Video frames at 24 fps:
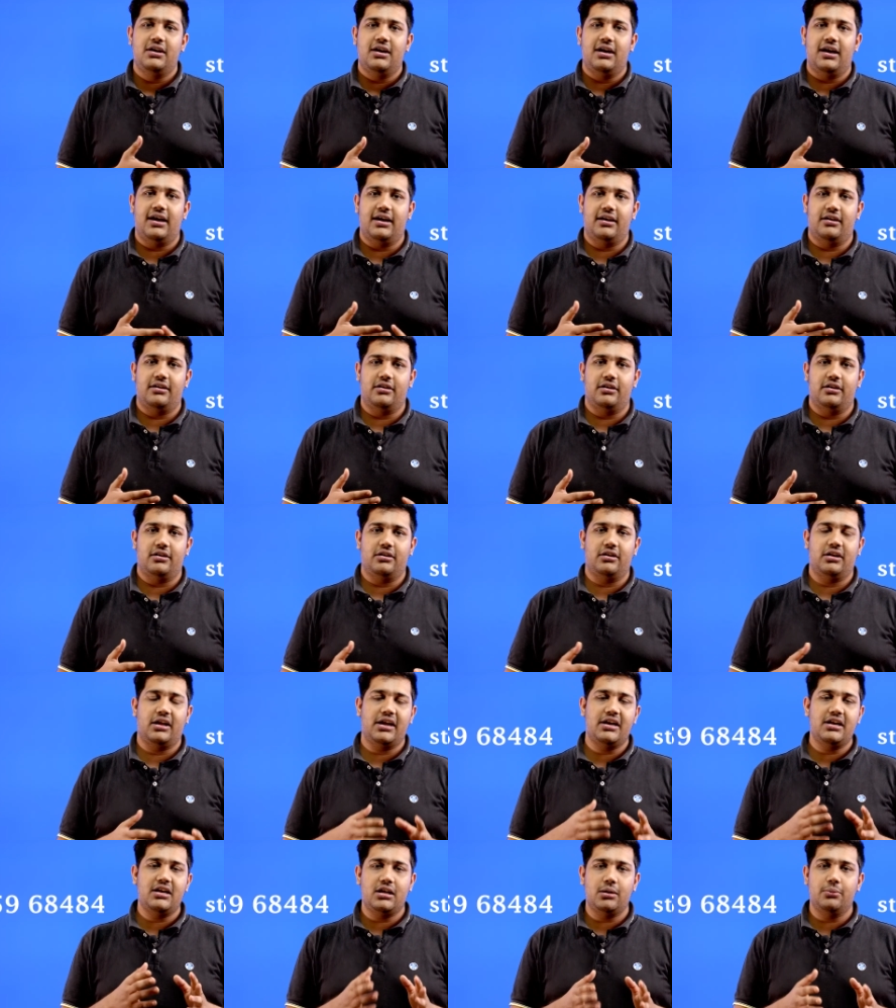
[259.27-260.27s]
at uh,
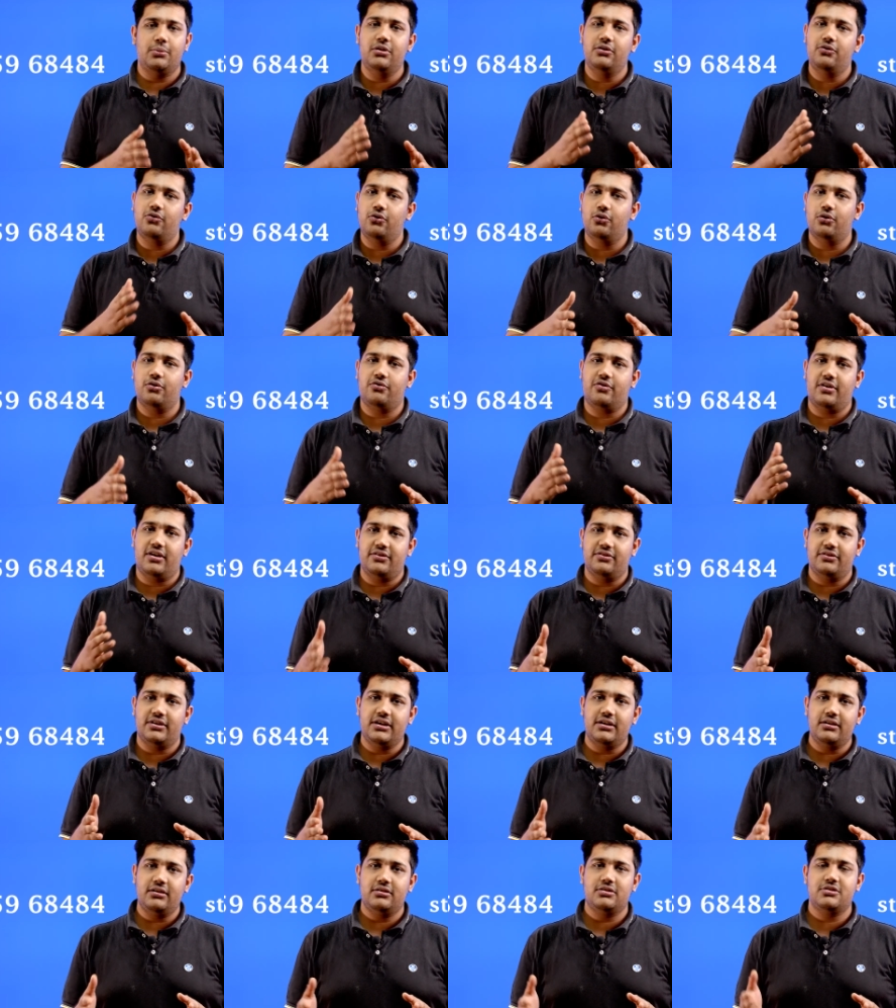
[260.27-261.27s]

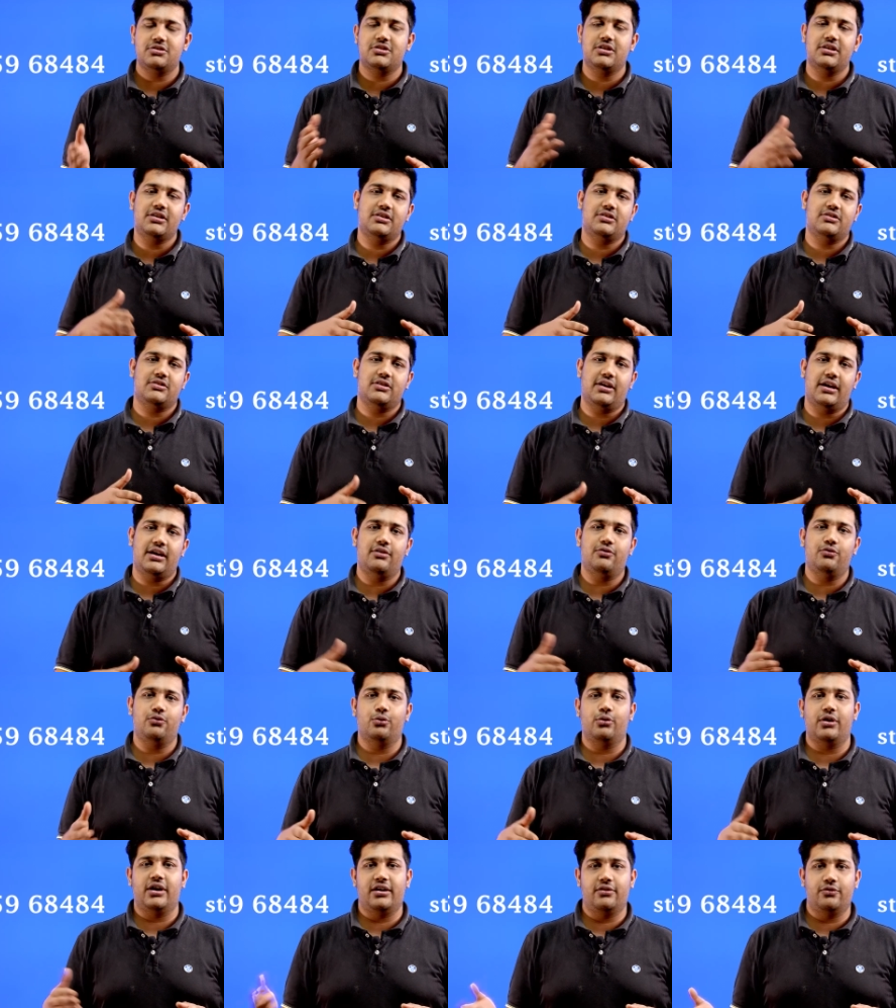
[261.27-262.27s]
94459
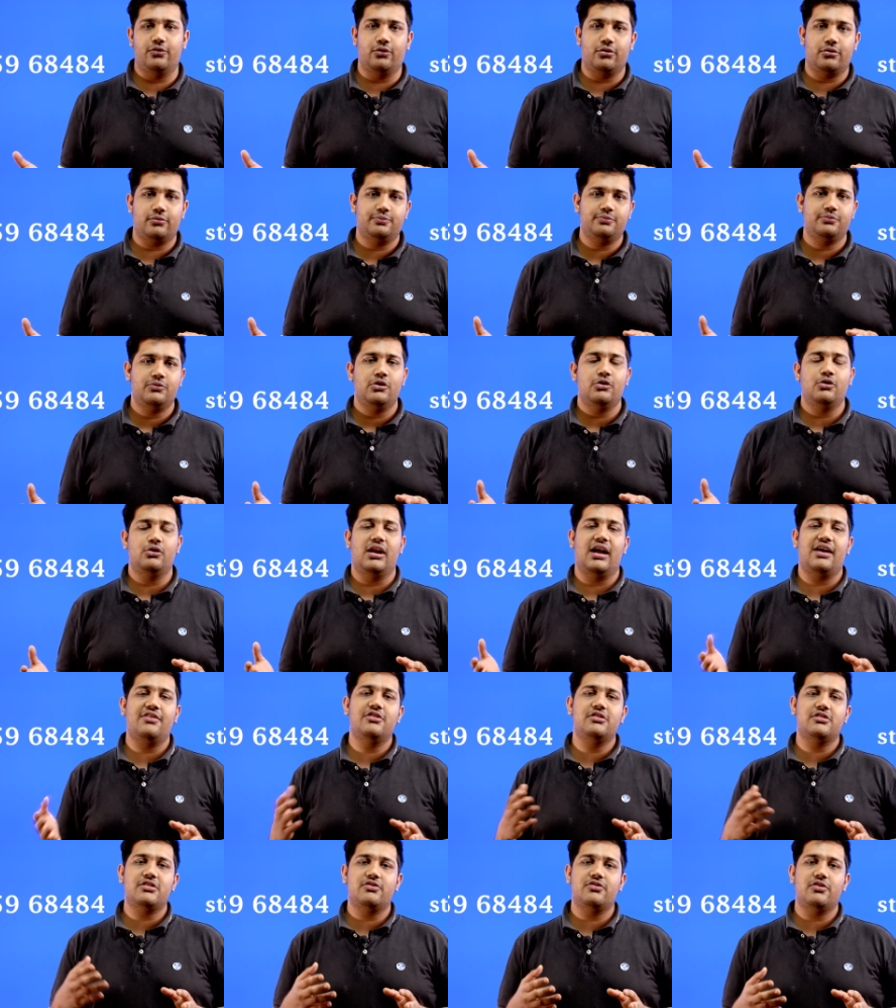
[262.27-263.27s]
68484. We'll
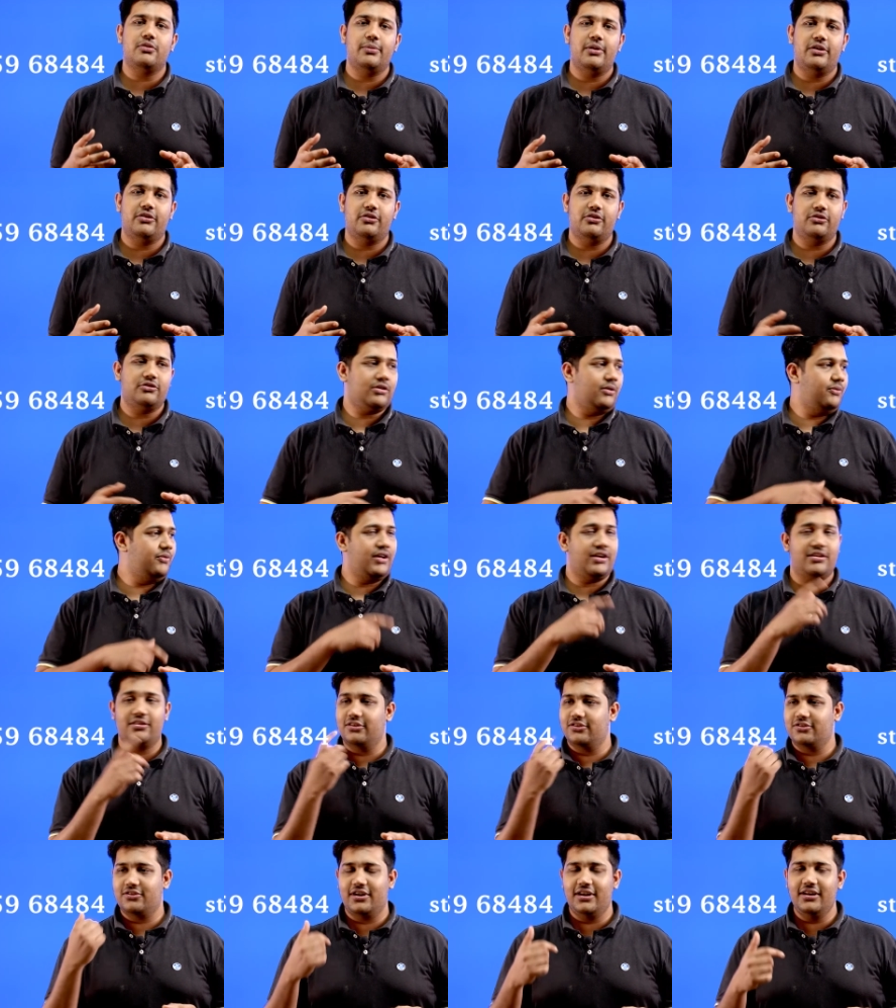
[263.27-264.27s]
have this information somewhere on
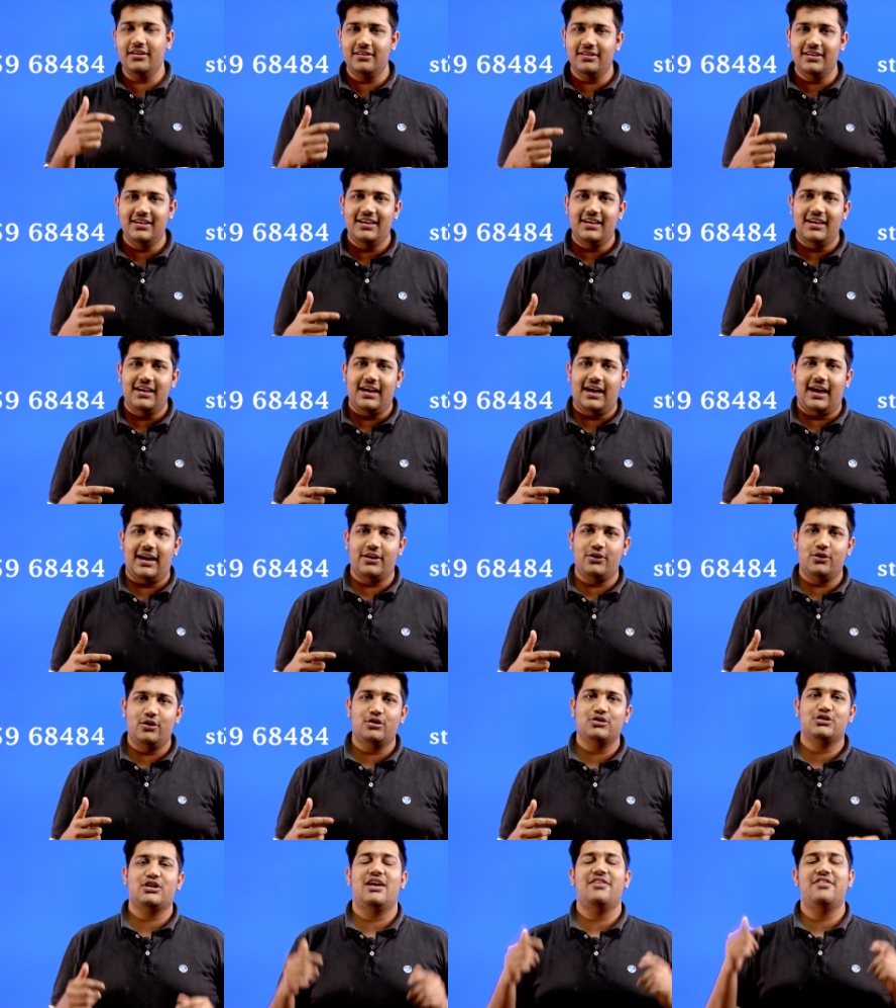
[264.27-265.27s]
the screen and you
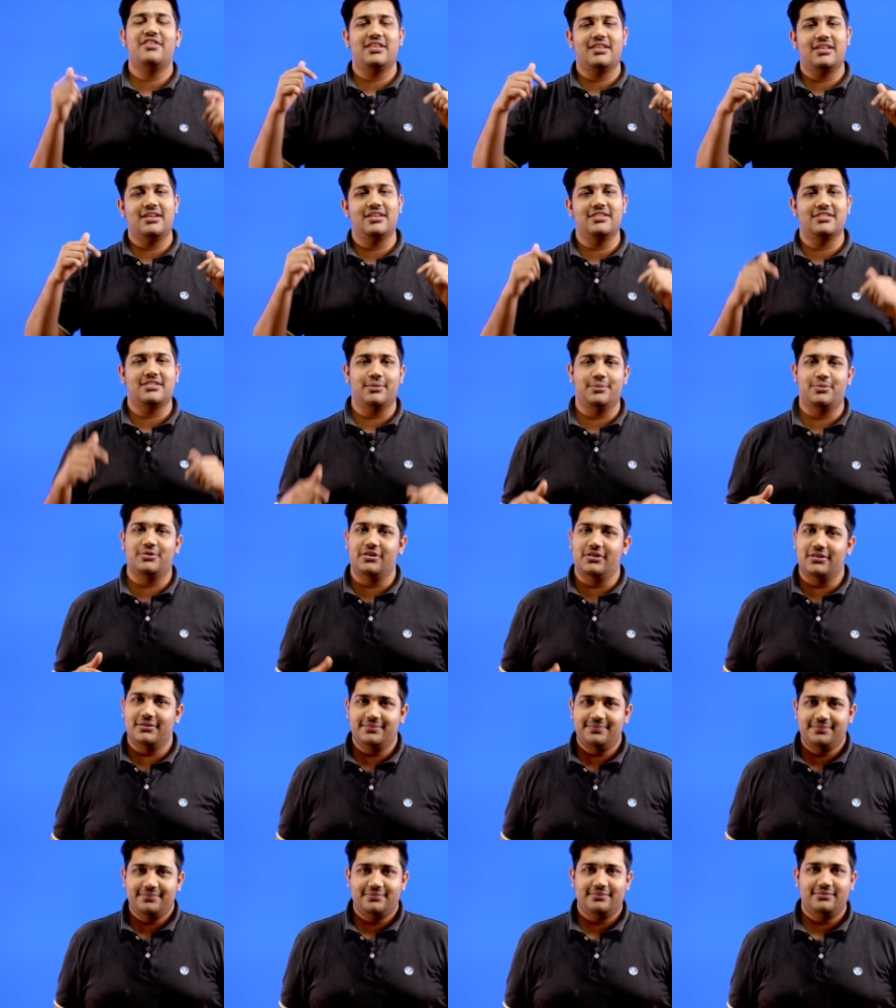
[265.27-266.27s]
also have it in the description.
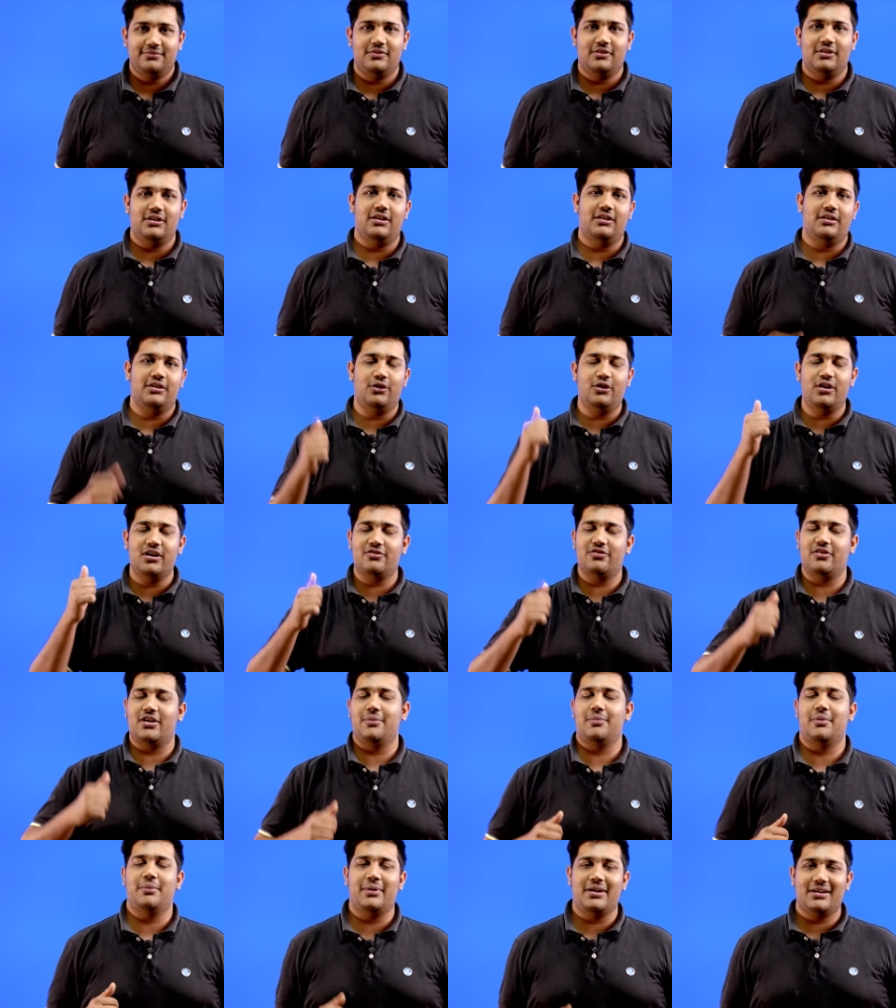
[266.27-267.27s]
Good luck for
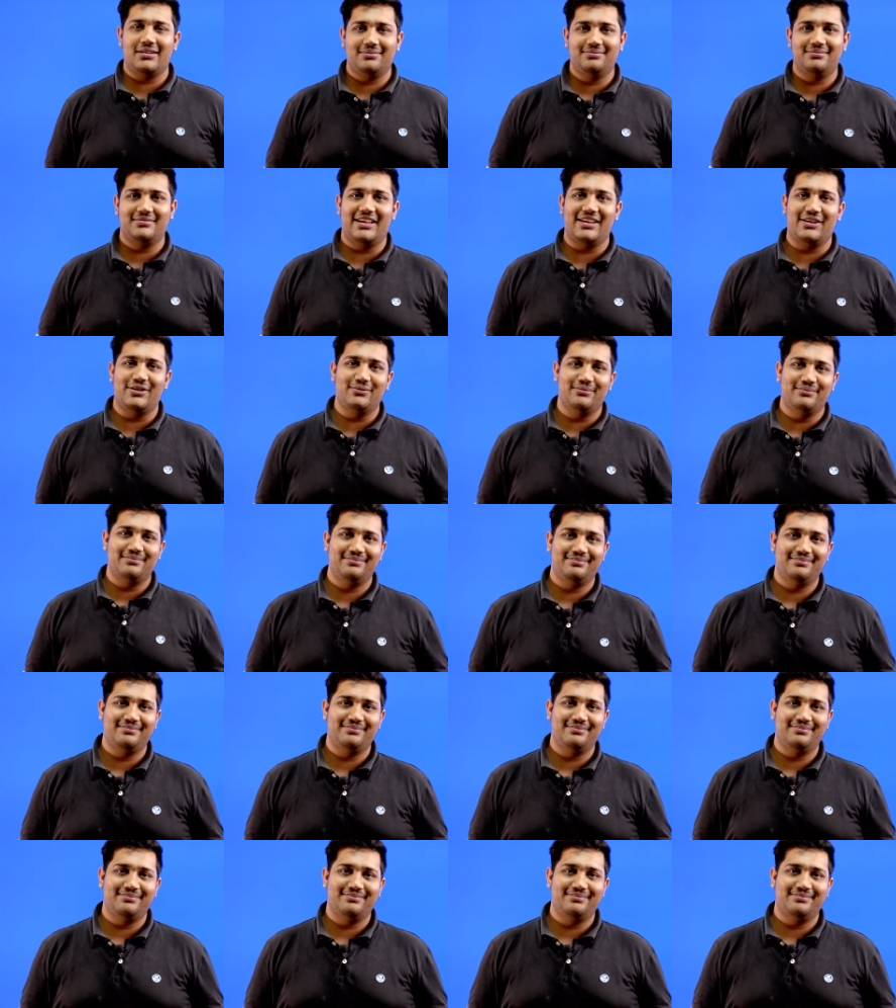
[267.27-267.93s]
IPMAT. Thank you.